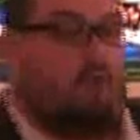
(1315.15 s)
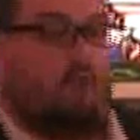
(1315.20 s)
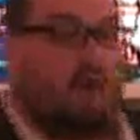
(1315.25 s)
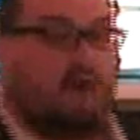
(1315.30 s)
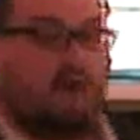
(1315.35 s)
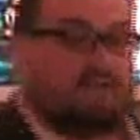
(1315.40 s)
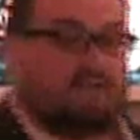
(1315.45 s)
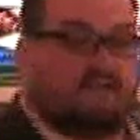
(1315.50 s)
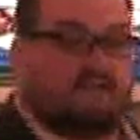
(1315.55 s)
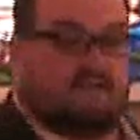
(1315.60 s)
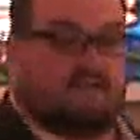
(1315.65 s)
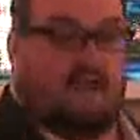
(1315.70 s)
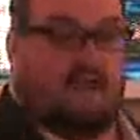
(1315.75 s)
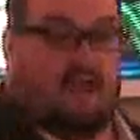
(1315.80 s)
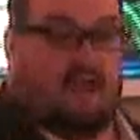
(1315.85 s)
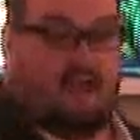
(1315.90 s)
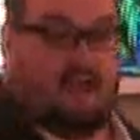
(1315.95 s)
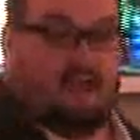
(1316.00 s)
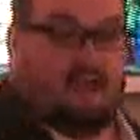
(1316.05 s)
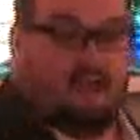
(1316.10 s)
What it's
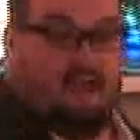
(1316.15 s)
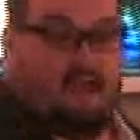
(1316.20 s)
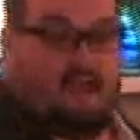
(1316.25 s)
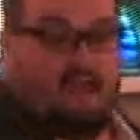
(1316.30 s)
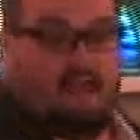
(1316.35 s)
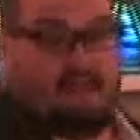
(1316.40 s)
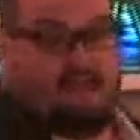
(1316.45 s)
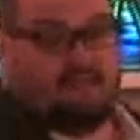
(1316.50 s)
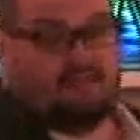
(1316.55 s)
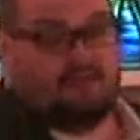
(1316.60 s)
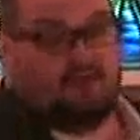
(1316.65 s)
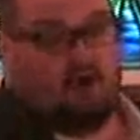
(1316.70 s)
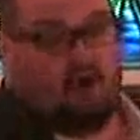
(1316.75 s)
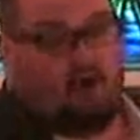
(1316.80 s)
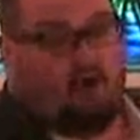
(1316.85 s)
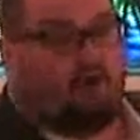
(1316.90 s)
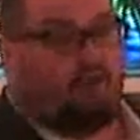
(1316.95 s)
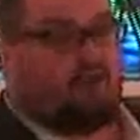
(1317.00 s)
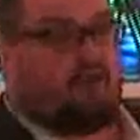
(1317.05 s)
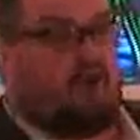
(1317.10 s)
saying is
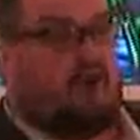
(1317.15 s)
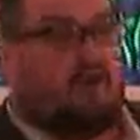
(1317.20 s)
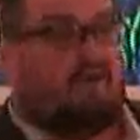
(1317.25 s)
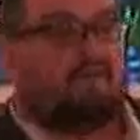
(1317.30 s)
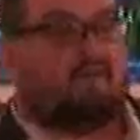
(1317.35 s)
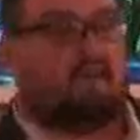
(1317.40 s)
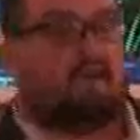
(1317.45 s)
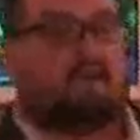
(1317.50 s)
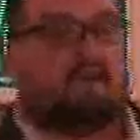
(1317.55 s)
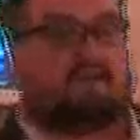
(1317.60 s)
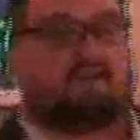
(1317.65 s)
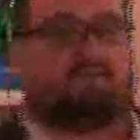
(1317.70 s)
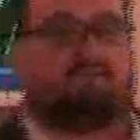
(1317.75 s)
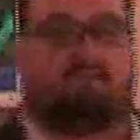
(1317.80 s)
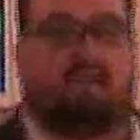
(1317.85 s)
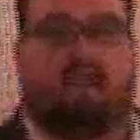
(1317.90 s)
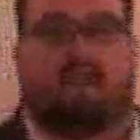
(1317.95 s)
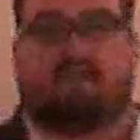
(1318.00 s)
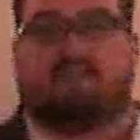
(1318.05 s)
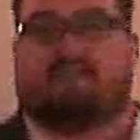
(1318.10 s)
the Old Covenant
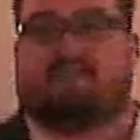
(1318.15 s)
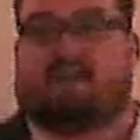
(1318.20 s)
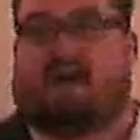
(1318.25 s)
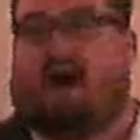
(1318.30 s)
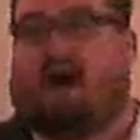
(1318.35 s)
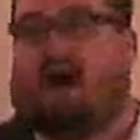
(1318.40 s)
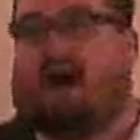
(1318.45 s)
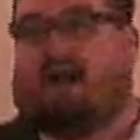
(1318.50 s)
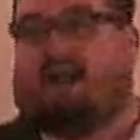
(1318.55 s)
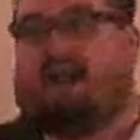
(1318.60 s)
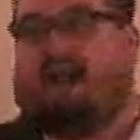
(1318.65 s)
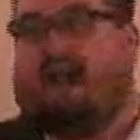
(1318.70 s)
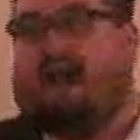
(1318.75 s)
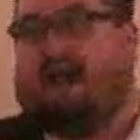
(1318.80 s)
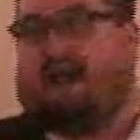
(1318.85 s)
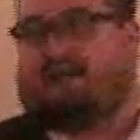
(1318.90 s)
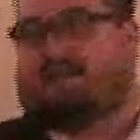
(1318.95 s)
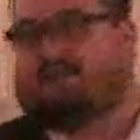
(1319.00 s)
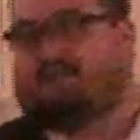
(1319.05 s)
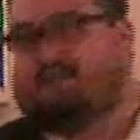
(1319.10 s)
is based on
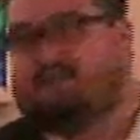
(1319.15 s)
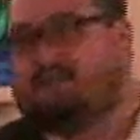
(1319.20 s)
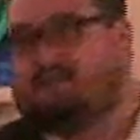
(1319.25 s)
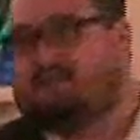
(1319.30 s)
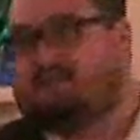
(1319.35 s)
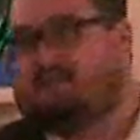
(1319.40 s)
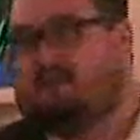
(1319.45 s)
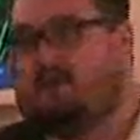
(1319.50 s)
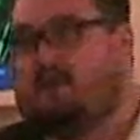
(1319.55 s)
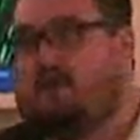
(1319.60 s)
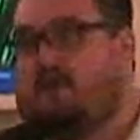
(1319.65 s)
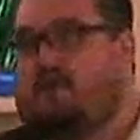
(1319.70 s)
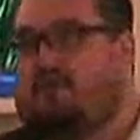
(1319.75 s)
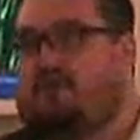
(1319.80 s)
actions.